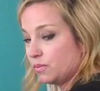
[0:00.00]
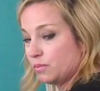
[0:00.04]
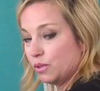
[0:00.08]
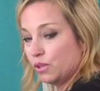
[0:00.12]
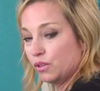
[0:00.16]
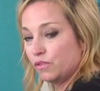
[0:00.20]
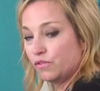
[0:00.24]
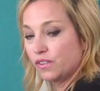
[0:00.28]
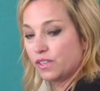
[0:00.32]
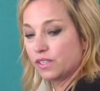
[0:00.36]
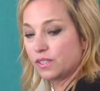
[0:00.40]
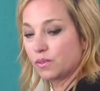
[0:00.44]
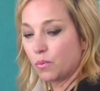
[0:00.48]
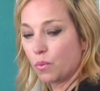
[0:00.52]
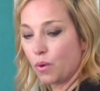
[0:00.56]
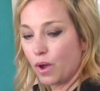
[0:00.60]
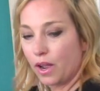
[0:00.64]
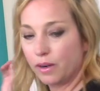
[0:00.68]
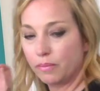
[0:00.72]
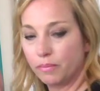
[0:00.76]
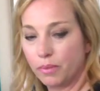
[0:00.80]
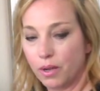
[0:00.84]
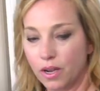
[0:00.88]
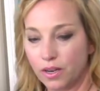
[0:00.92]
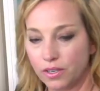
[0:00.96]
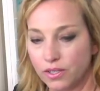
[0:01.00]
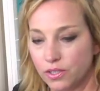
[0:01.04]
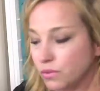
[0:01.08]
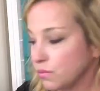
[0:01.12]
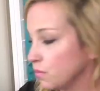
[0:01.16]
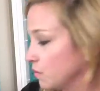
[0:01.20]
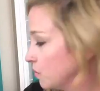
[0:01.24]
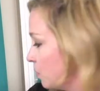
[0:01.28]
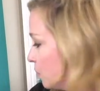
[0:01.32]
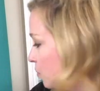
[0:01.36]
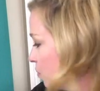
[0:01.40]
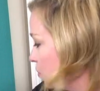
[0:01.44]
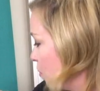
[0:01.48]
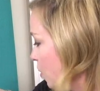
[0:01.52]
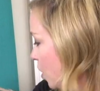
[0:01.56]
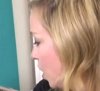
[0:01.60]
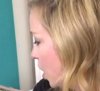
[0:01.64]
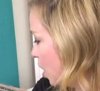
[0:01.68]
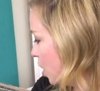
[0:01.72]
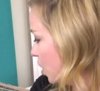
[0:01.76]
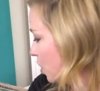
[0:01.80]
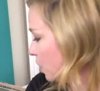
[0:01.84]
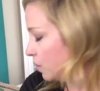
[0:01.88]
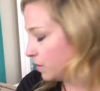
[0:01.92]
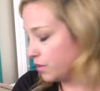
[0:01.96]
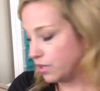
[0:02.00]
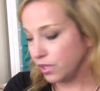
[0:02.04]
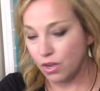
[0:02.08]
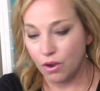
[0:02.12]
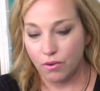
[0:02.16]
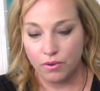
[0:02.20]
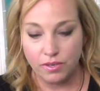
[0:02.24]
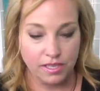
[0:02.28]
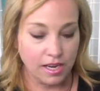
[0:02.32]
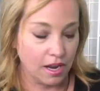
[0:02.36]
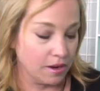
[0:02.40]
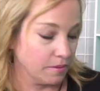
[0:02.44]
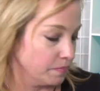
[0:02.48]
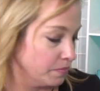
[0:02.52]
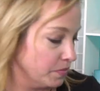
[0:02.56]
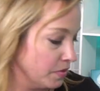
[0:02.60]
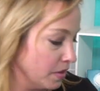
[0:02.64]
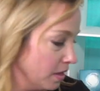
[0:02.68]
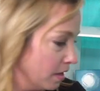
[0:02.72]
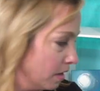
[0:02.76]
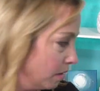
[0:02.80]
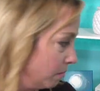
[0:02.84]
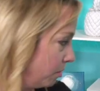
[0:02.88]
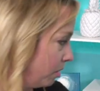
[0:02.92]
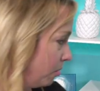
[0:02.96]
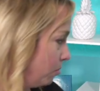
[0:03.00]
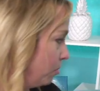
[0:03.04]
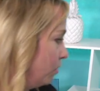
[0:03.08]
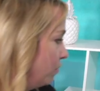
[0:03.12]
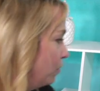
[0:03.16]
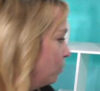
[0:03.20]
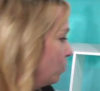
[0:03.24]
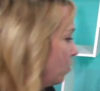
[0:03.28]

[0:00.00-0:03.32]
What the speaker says: move this wine box. Whoa, it's going down. I'm going to move the